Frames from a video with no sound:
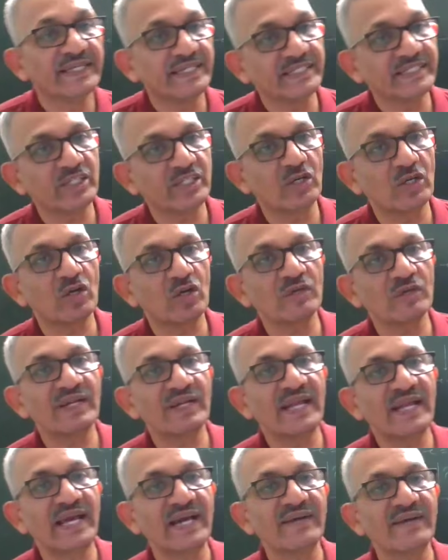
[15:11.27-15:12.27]
Ethanol
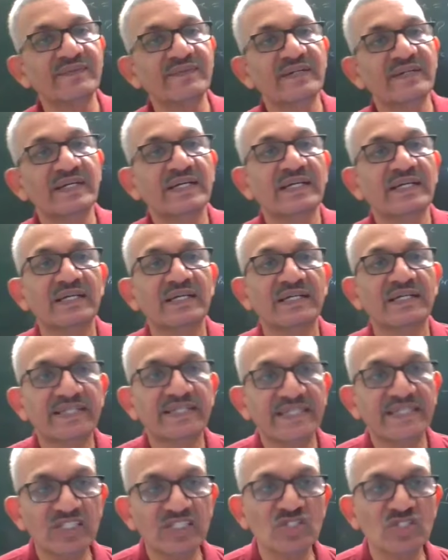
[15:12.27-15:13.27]
will have
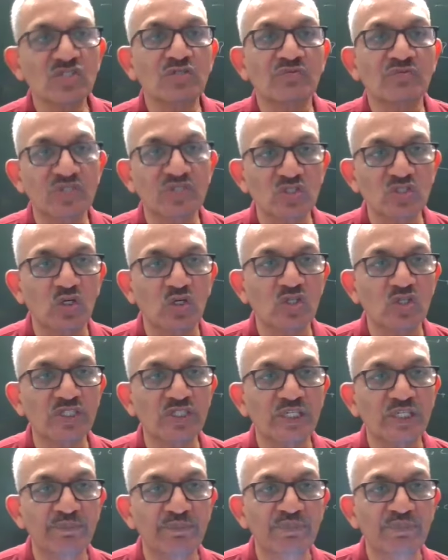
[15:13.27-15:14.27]
least
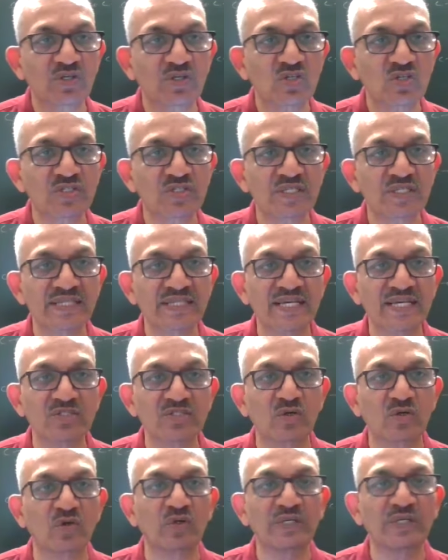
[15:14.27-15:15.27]
viscosity because this
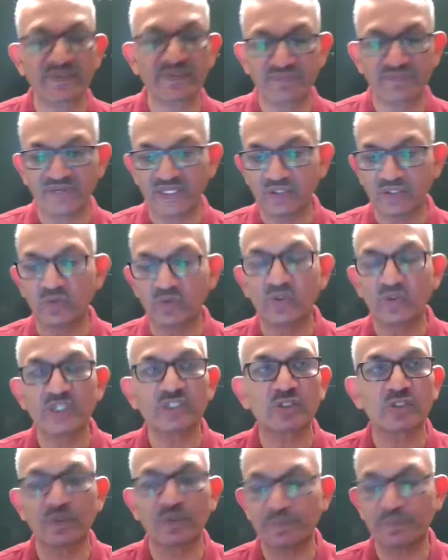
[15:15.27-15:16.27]
has only one
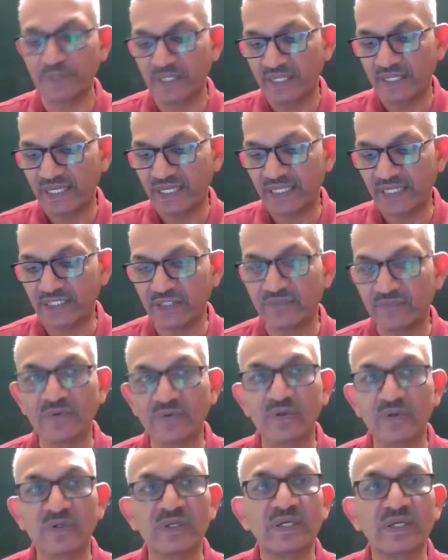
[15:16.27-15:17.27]
OH group and
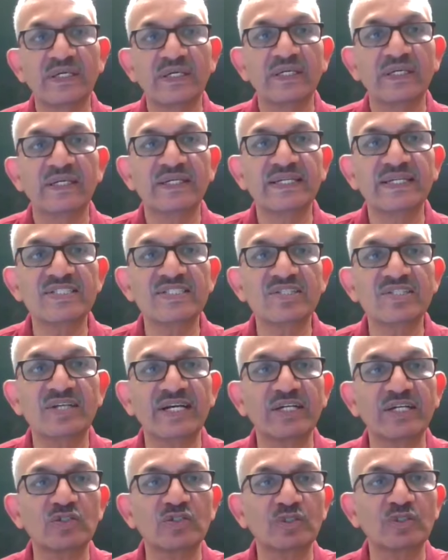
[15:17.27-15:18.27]
therefore least
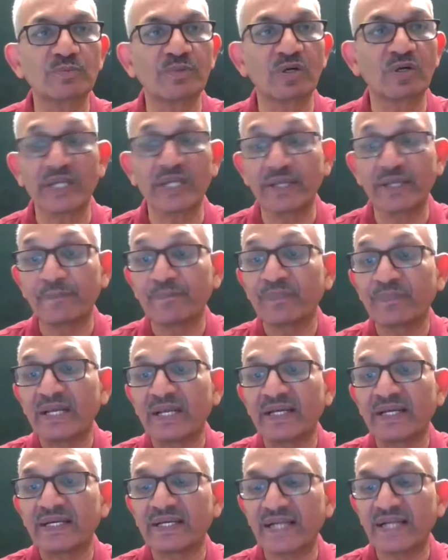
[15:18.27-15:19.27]
hydrogen bonding.
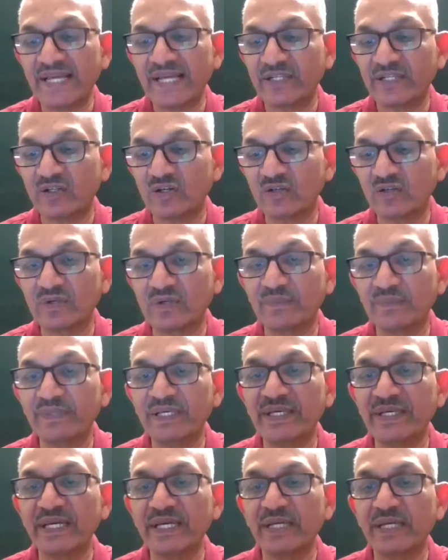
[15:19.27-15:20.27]
Glycol will
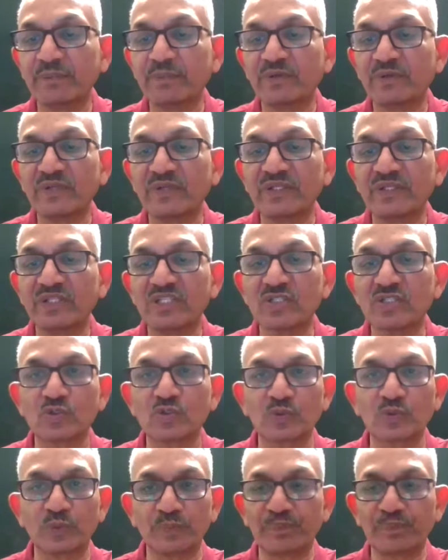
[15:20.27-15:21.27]
be in between
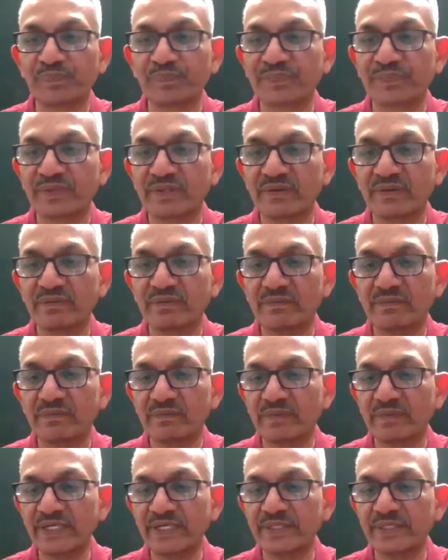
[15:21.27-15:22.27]
these two,
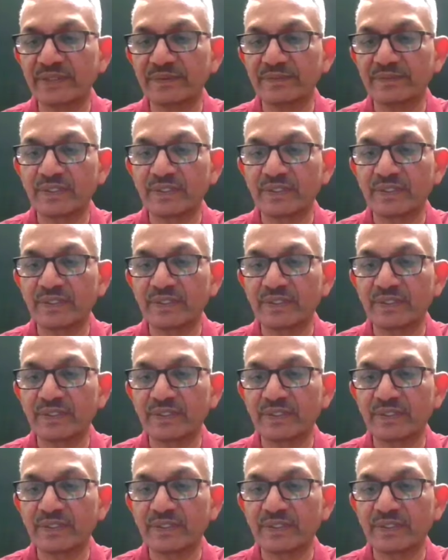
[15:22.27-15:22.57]
right?